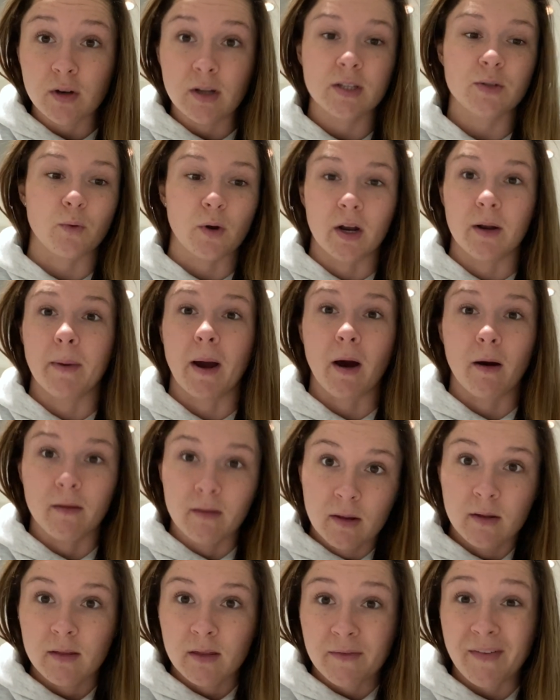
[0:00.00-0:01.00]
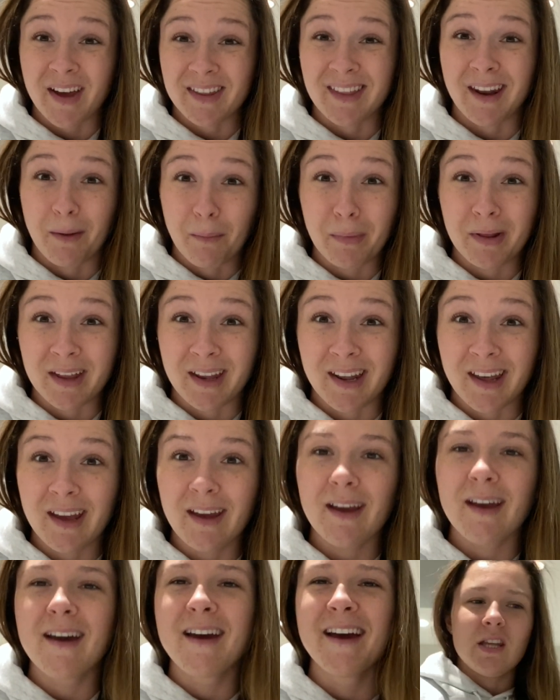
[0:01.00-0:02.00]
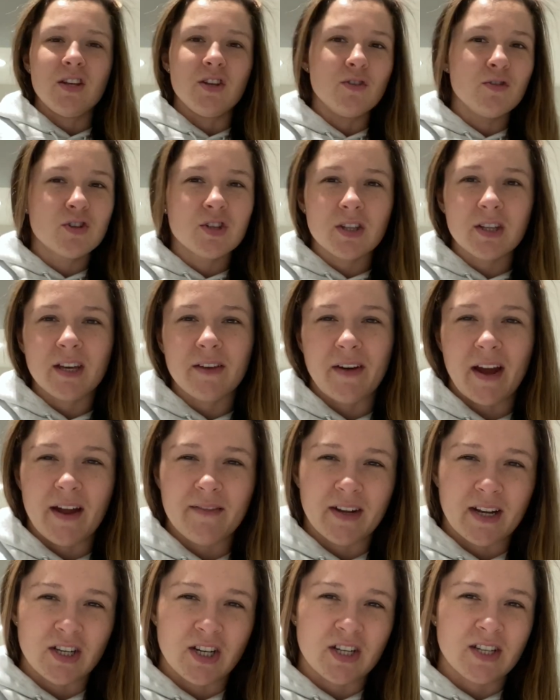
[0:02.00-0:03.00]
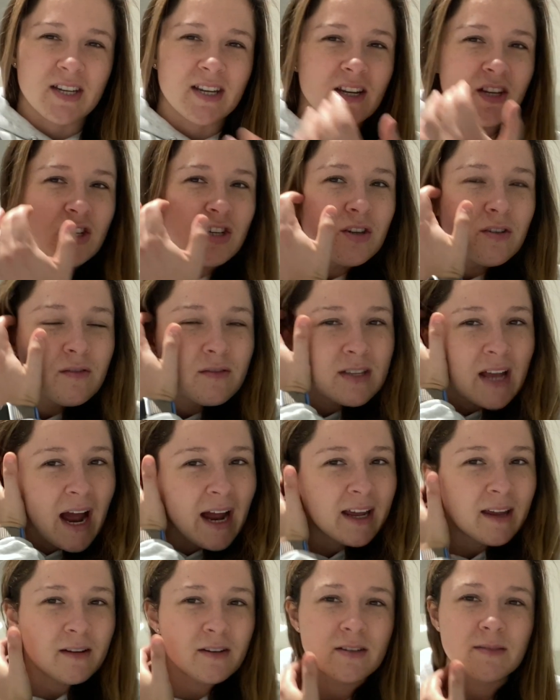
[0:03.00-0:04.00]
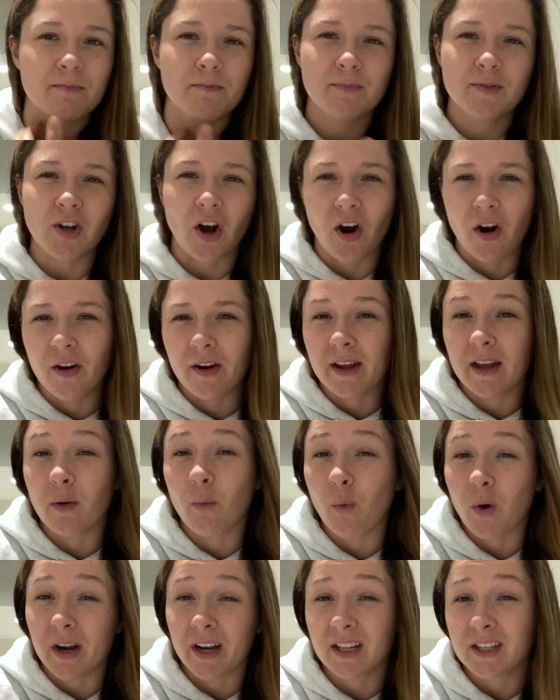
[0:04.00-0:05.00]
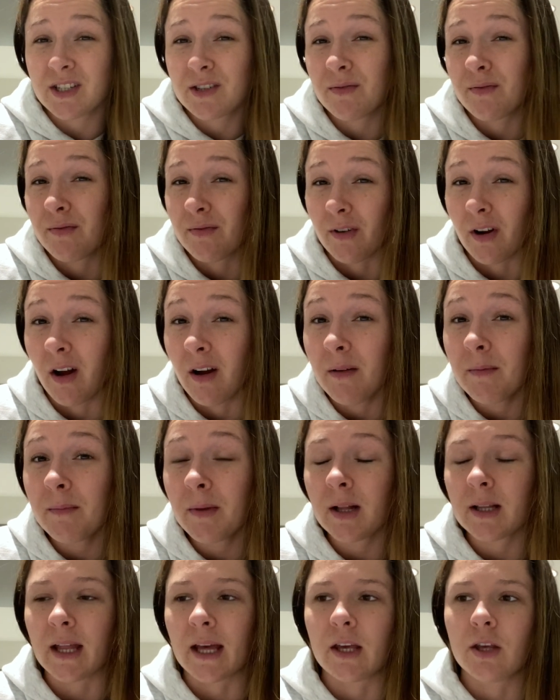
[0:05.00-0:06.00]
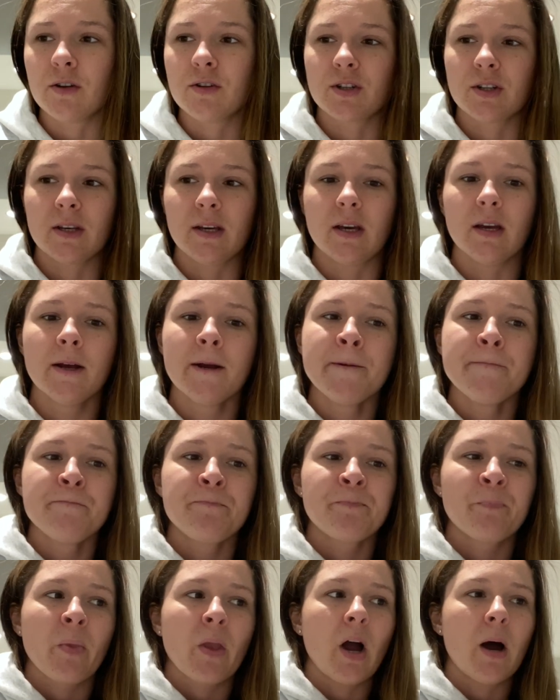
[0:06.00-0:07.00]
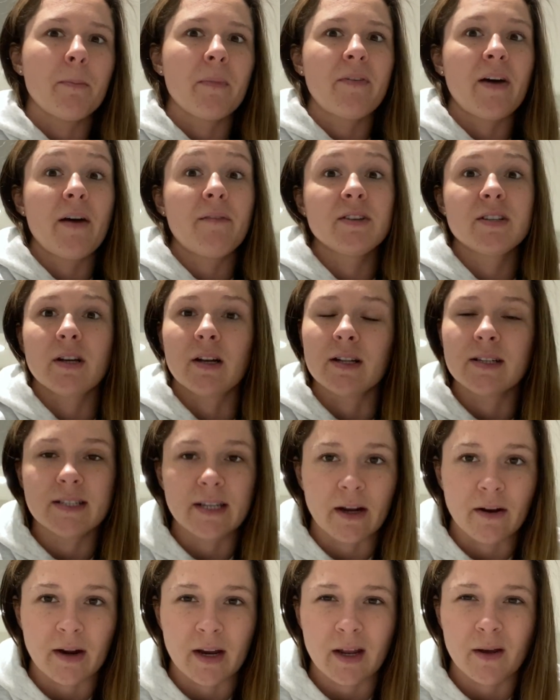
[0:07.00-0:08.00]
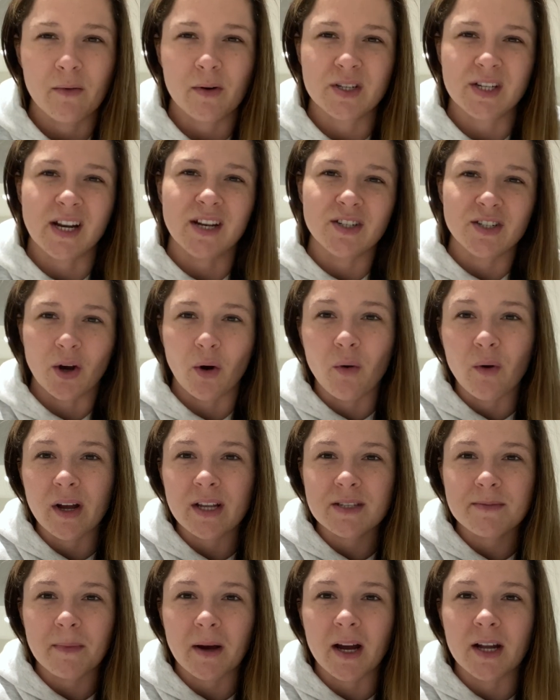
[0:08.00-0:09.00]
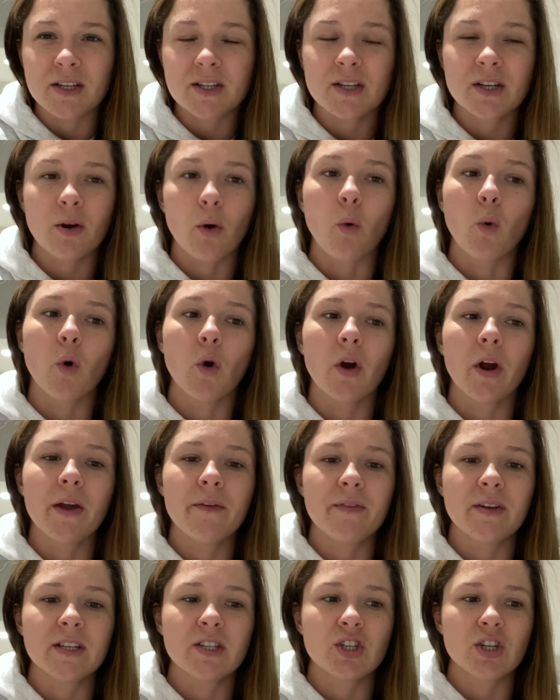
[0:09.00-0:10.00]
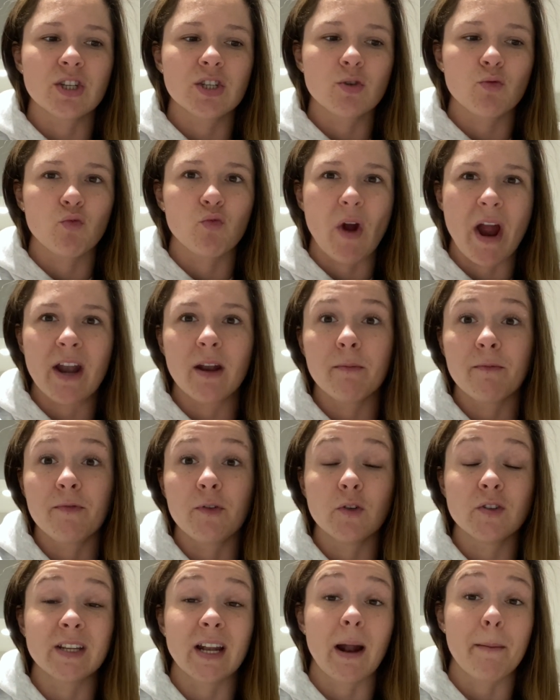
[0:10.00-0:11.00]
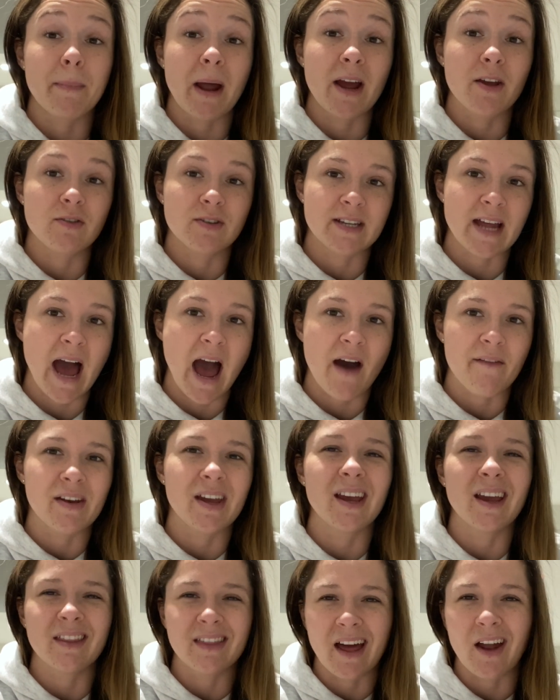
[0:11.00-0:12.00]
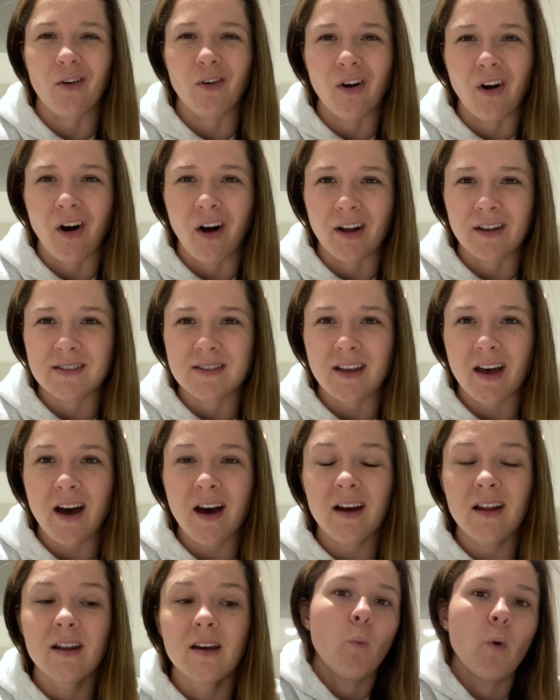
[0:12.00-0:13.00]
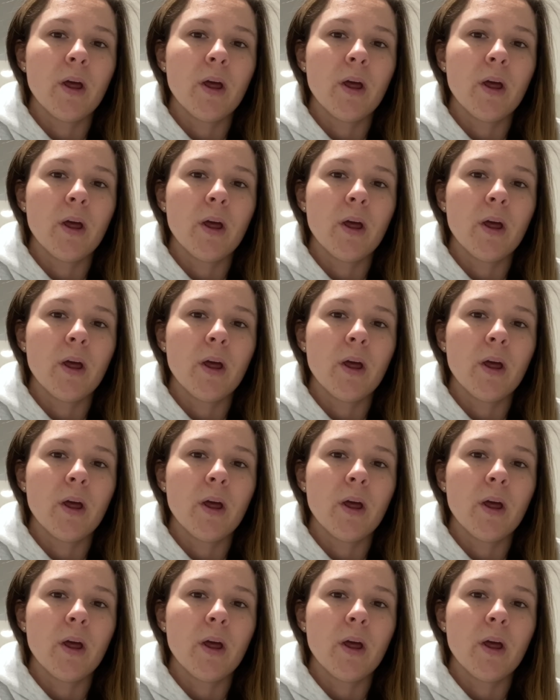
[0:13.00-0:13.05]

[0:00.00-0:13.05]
It's worried about the fact that I'm bleeding. Usually if I have digestion issues, I can target what it's from. Like usually if I have a ton of dairy, which I don't as much, or if it's just random foods that I'm not used to having, that'll cause that.